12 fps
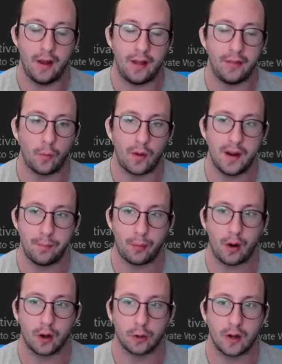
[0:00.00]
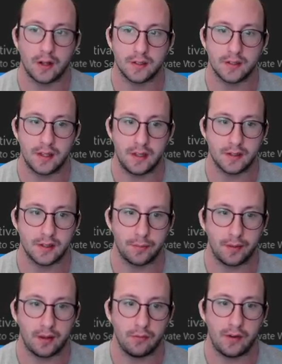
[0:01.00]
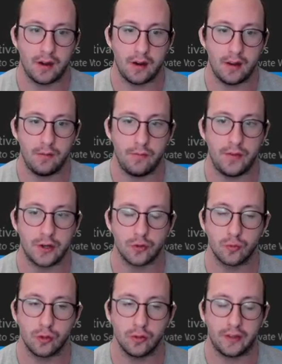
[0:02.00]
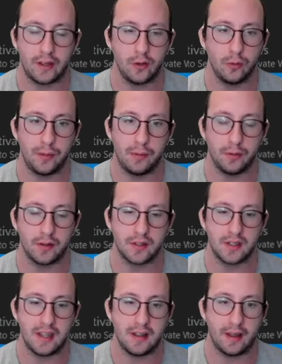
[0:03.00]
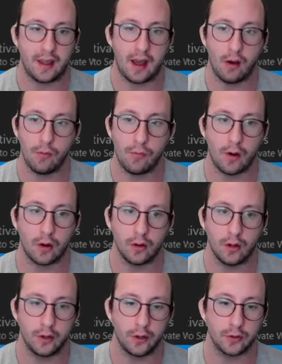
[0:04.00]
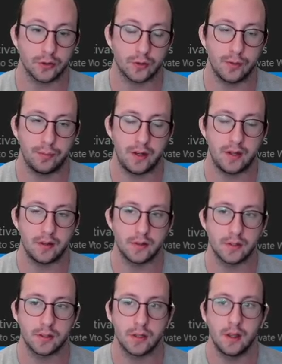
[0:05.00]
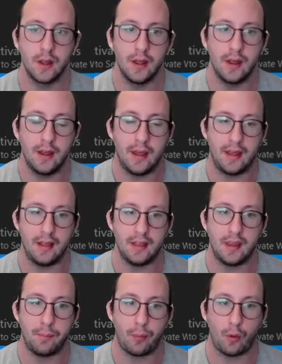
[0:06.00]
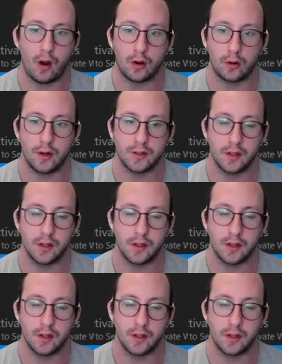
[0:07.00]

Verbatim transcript: And the write progress is something very visual that you'll be able to see like how far along your script is in the progress